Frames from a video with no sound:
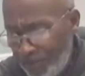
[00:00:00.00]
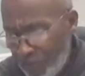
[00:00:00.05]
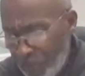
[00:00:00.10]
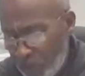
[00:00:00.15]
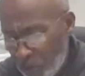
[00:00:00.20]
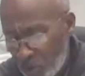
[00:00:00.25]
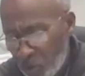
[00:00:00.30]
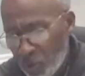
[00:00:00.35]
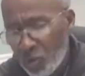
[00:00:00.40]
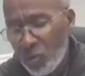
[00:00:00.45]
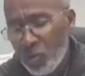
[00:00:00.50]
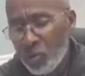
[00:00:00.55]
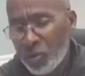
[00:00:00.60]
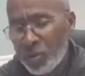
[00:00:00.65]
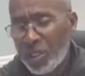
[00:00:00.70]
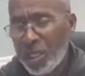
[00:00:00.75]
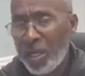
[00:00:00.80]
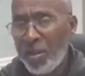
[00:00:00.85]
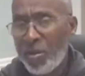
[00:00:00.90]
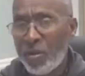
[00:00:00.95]
tools
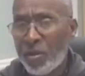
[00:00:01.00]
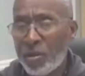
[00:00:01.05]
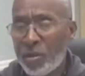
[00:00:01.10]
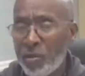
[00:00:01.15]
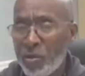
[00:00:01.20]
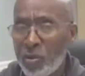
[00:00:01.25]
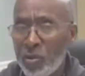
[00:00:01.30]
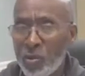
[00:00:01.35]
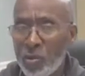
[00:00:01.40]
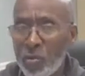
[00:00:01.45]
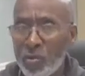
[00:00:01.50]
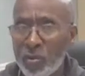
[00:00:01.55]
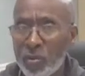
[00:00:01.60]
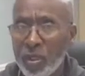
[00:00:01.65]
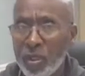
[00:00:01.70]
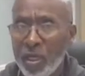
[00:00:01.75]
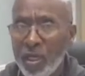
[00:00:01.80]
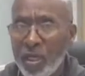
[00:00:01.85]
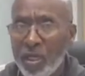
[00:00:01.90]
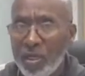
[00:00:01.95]
that you can use
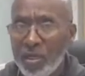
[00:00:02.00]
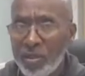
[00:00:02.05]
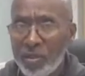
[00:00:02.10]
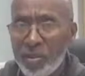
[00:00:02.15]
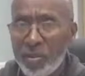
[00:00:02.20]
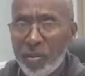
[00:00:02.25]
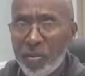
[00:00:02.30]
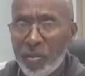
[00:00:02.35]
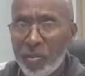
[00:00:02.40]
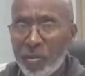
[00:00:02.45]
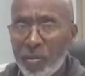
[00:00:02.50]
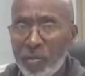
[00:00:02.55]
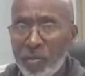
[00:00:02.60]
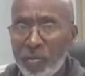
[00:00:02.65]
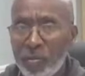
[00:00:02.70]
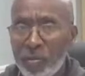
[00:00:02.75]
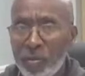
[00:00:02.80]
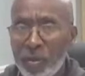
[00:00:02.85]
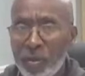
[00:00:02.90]
to